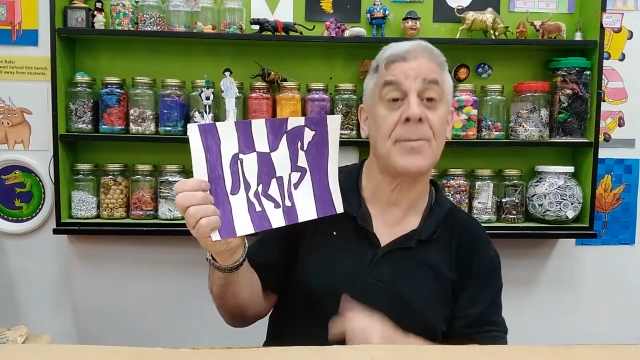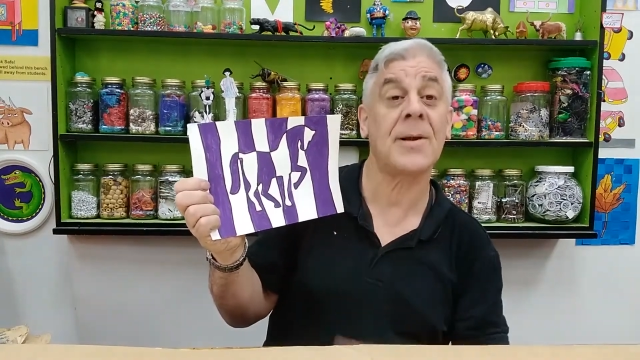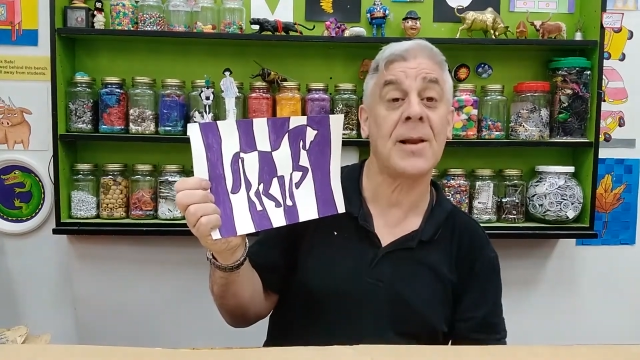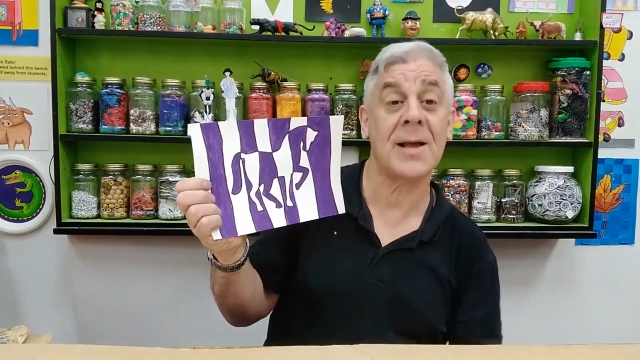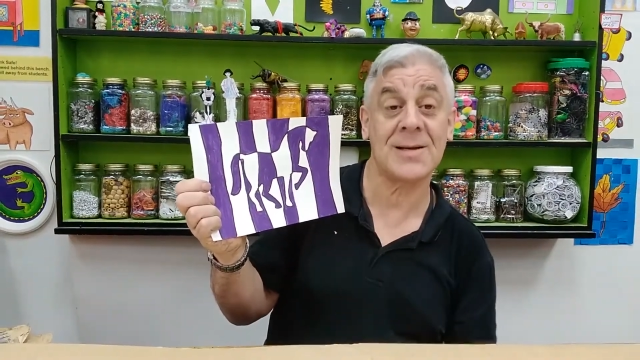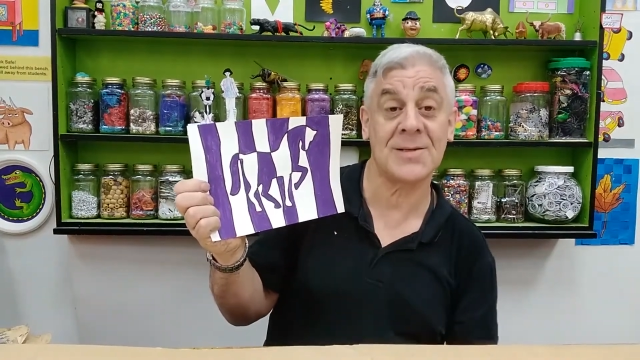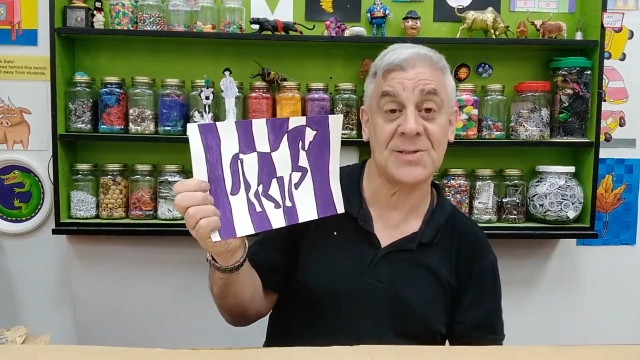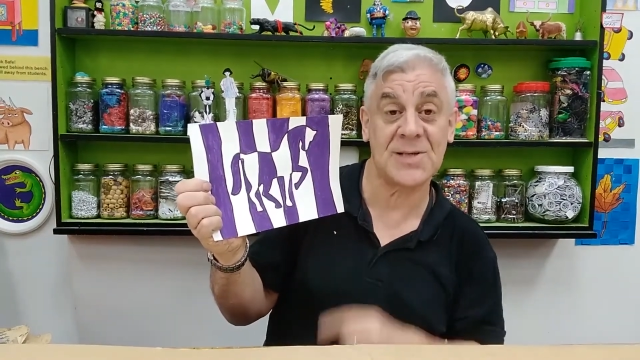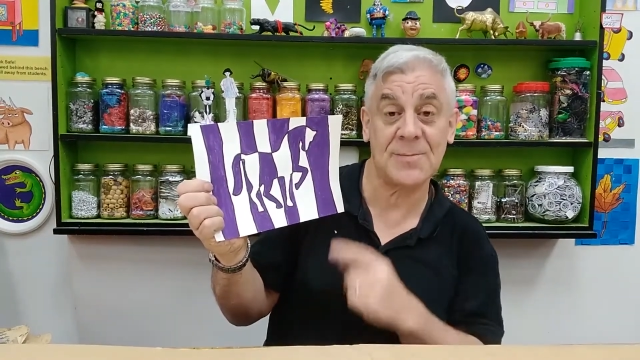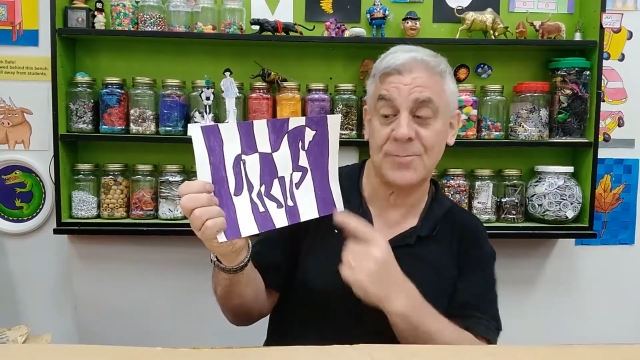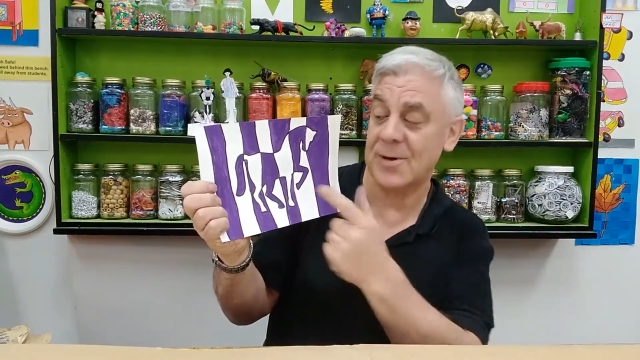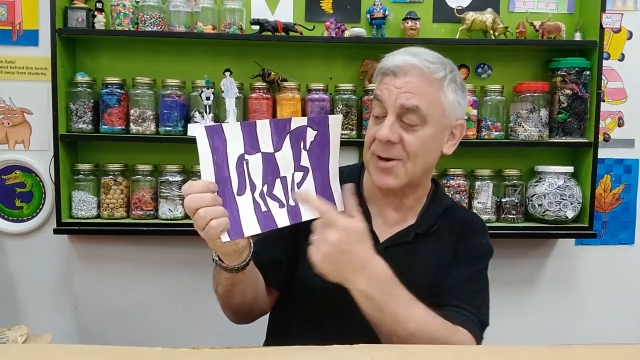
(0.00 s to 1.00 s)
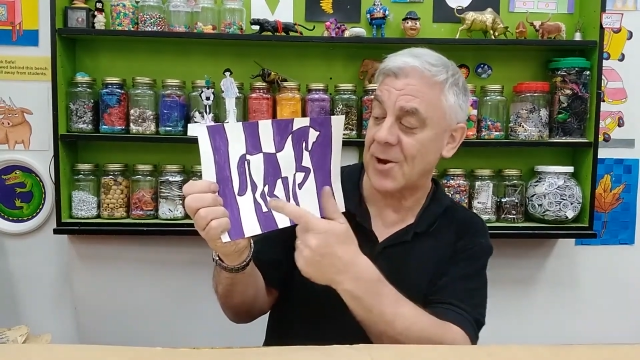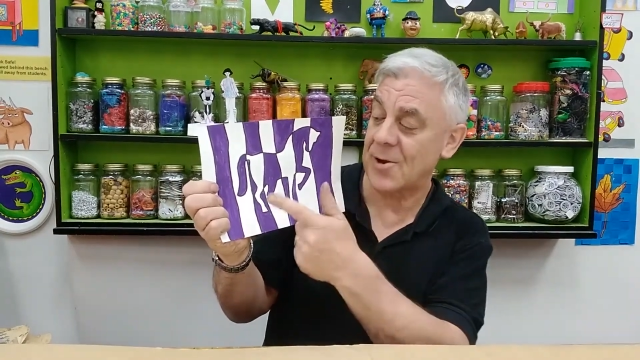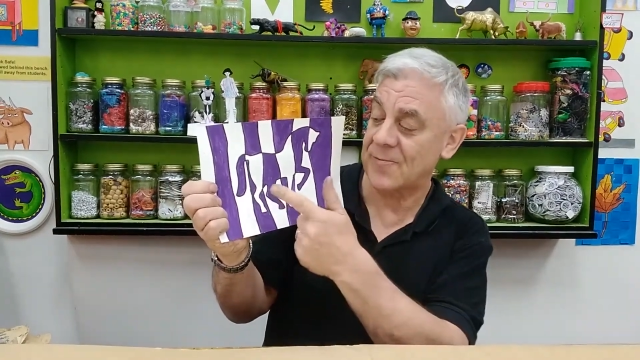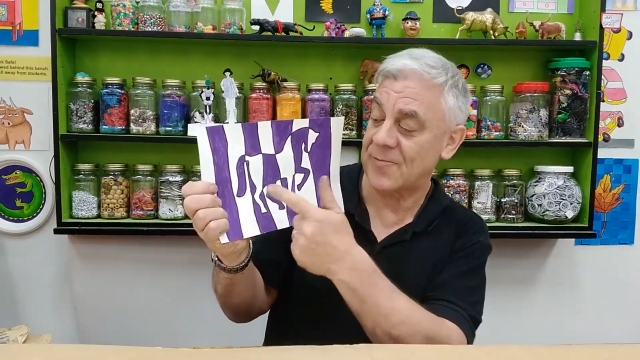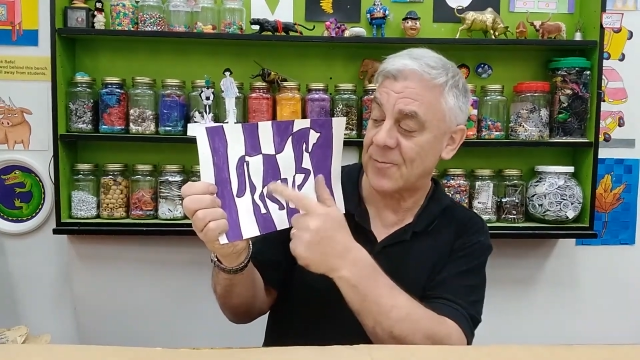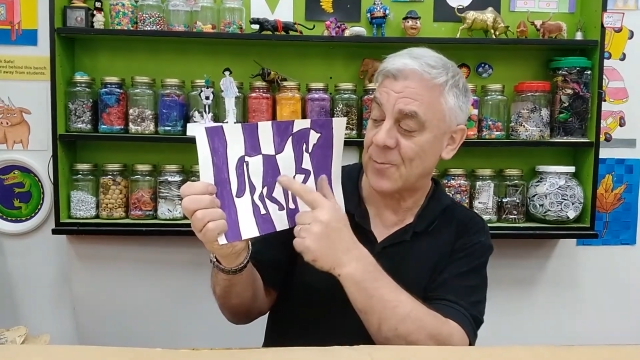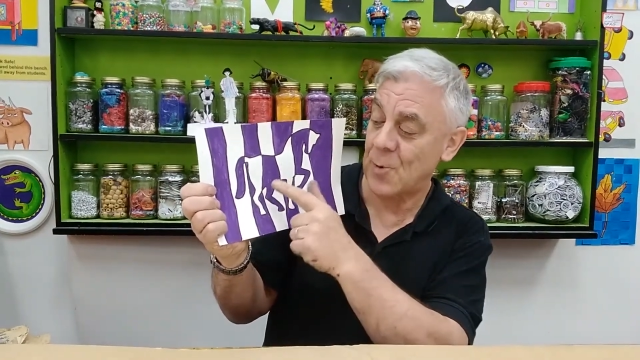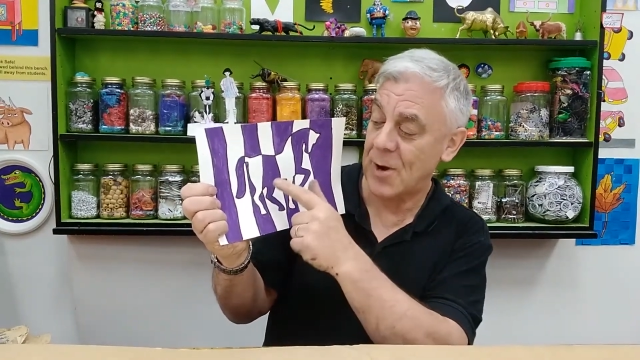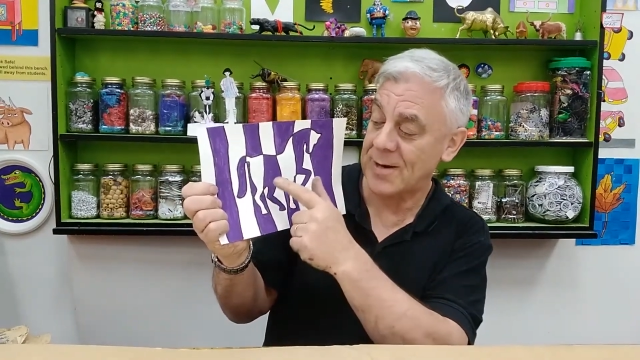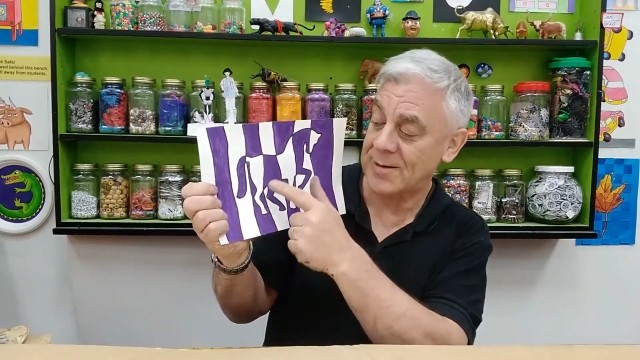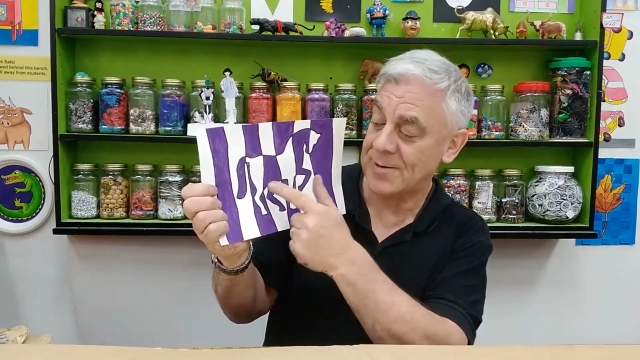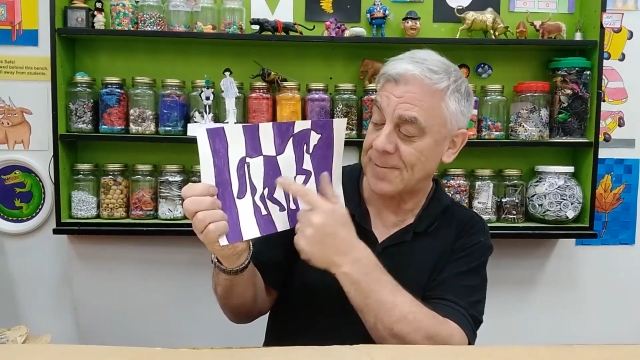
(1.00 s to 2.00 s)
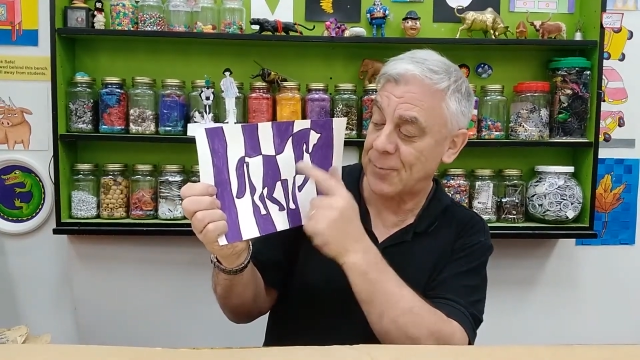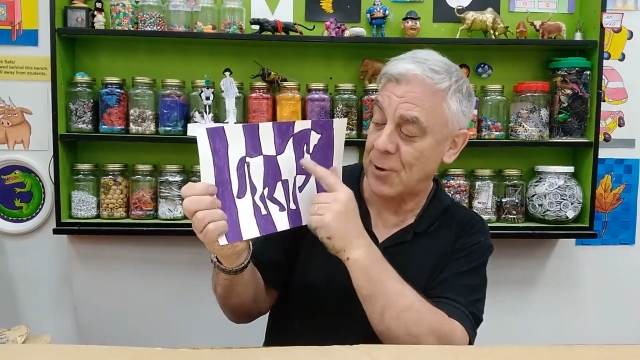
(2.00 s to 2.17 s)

a bit like a zebra going from white